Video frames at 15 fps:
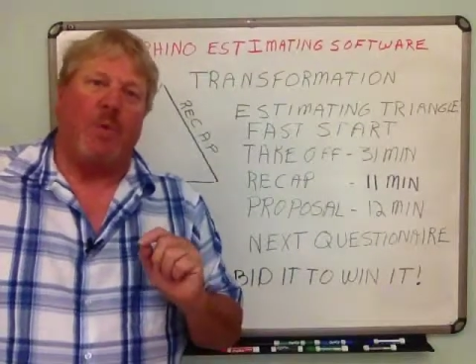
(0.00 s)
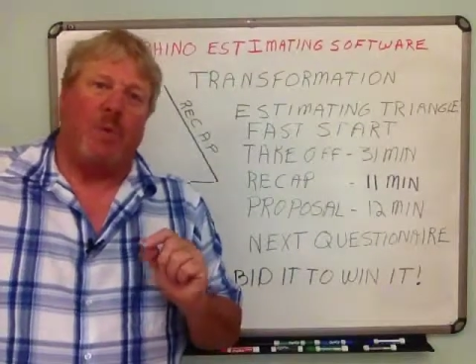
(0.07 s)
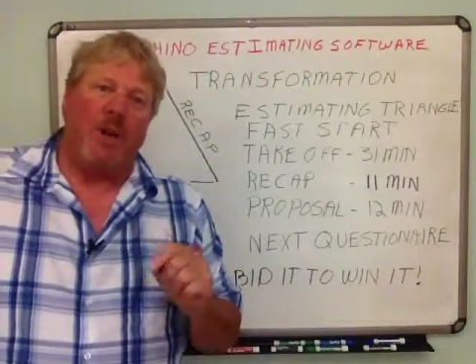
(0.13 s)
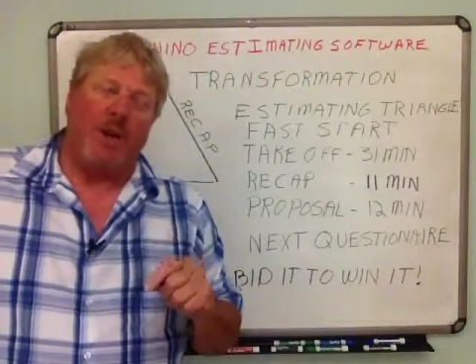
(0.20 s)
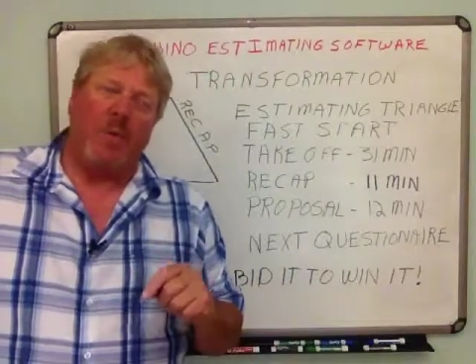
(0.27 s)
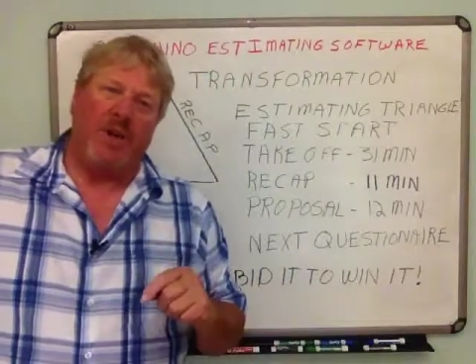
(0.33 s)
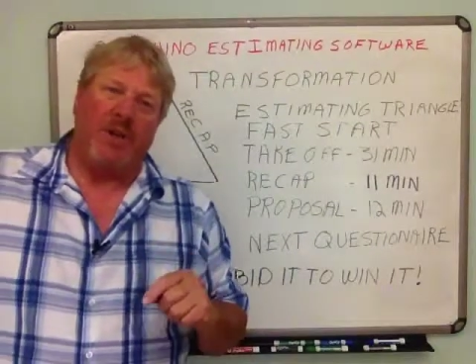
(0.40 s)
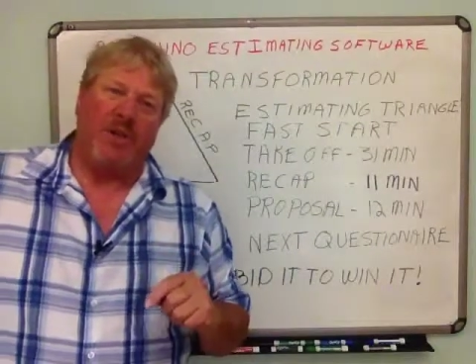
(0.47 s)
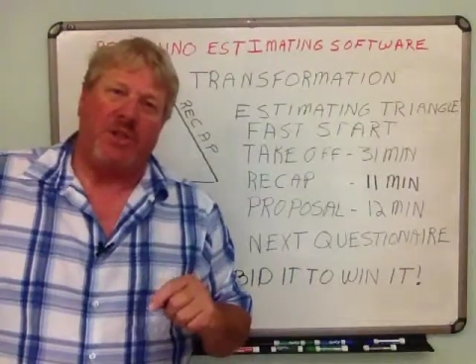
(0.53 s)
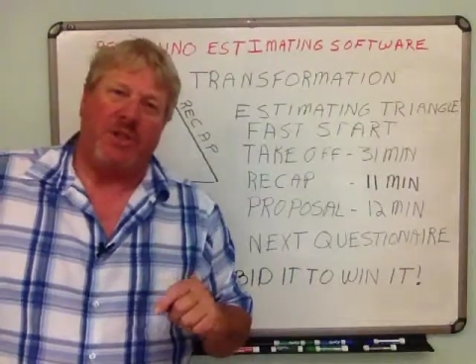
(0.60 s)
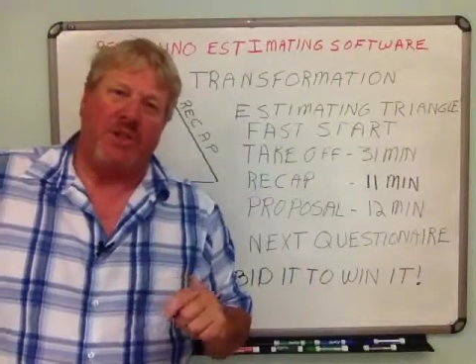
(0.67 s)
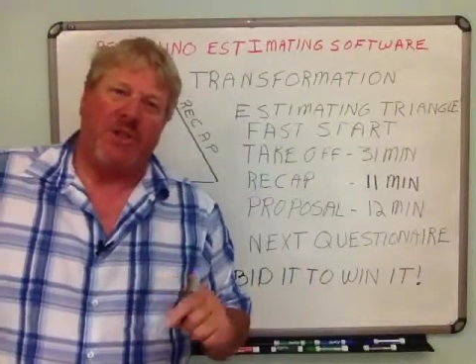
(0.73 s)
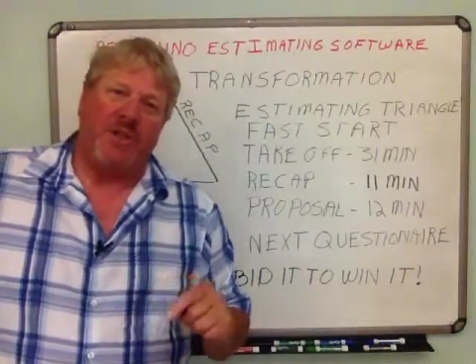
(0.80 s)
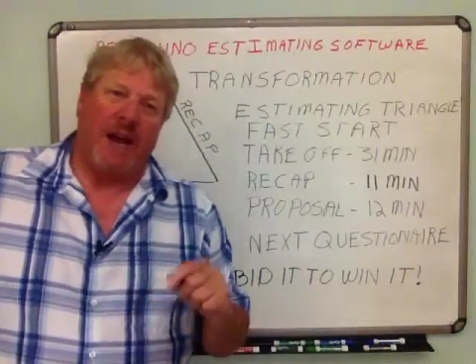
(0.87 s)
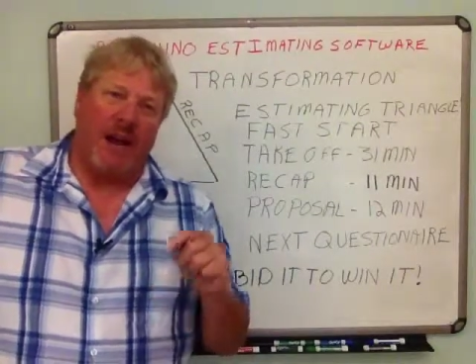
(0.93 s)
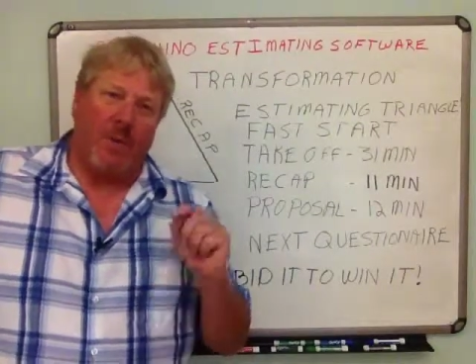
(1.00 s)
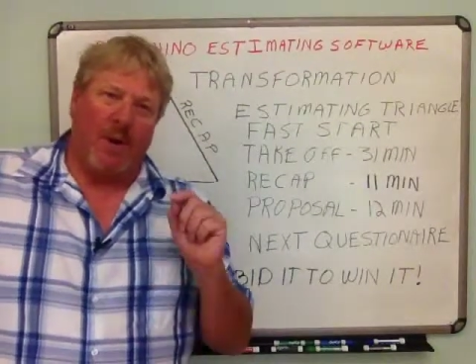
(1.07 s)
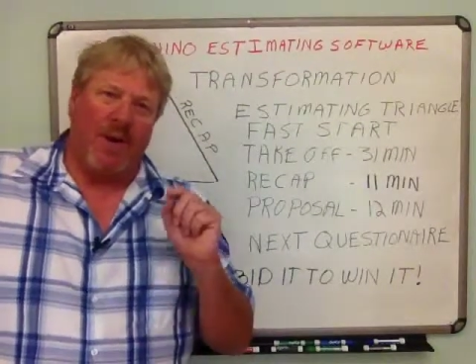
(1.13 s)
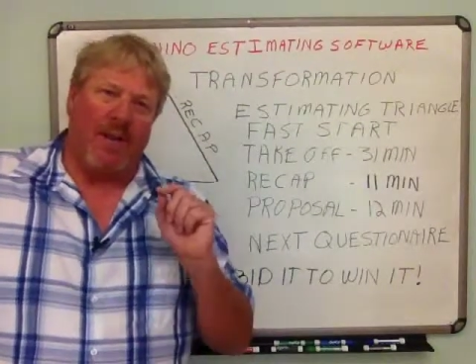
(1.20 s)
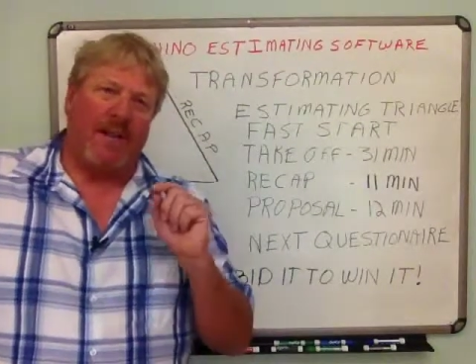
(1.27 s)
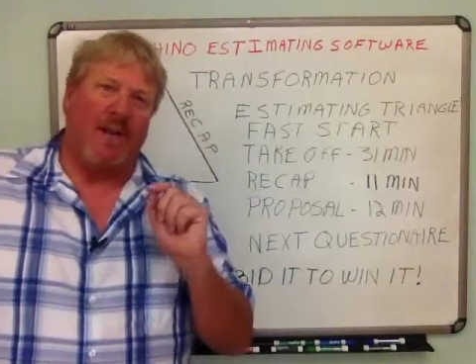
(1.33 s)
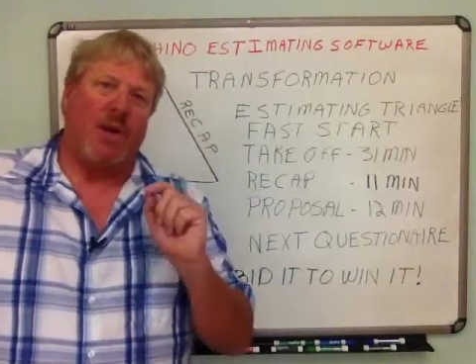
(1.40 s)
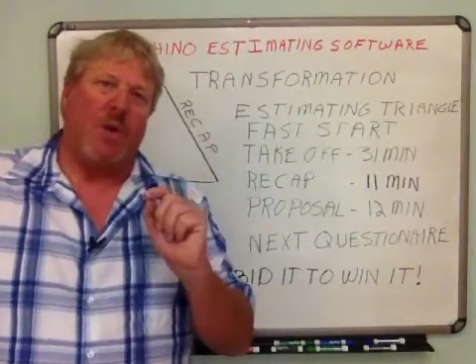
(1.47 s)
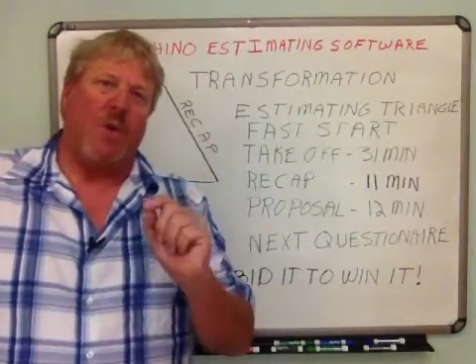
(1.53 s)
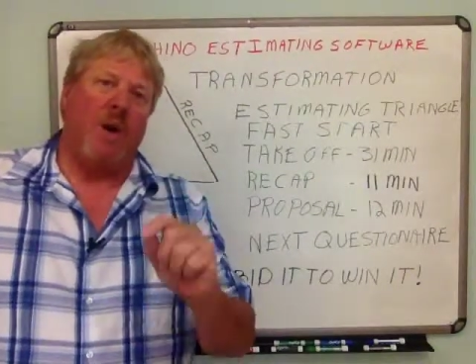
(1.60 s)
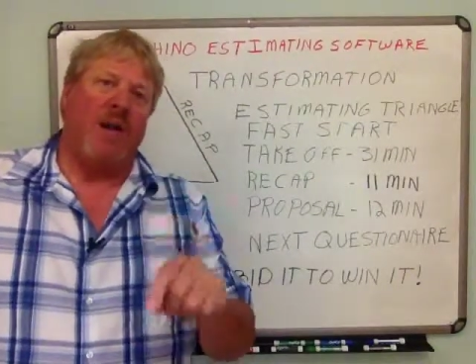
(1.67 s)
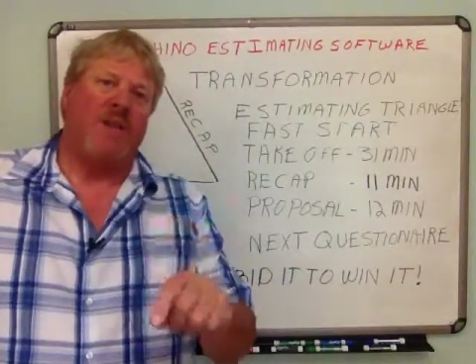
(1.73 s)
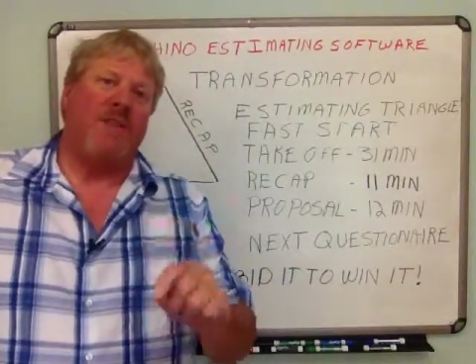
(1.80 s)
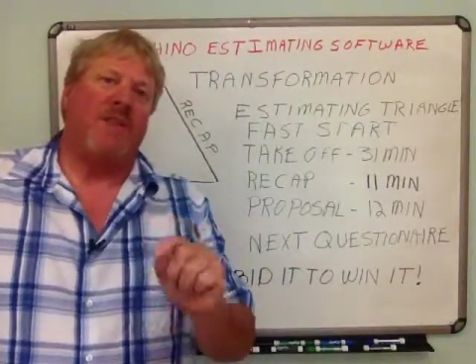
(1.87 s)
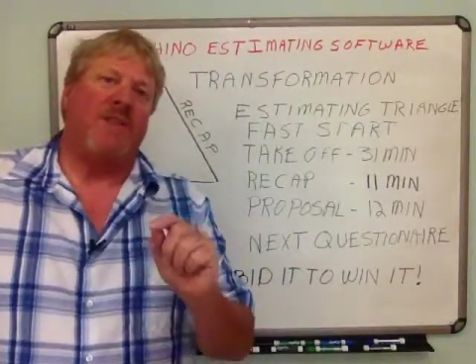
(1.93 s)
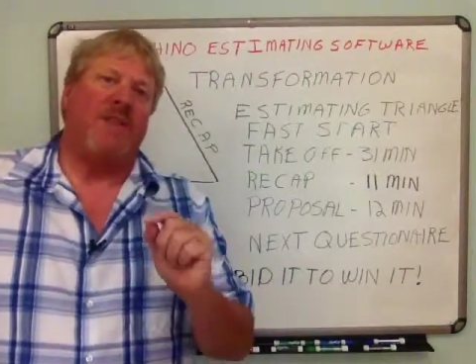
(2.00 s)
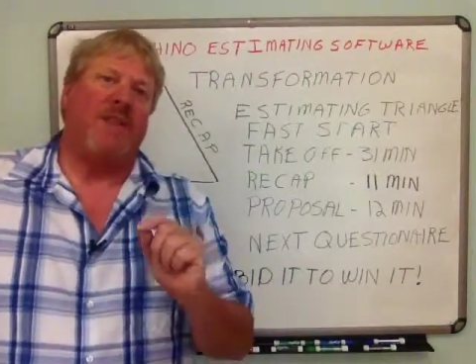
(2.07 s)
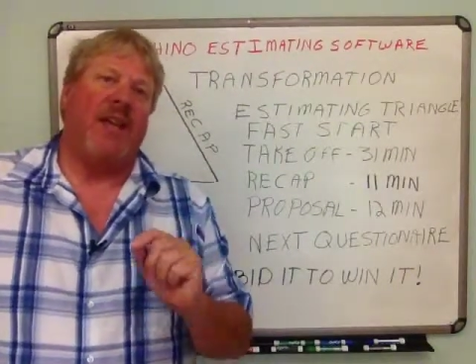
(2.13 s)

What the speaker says: What I want to do is I want to get questions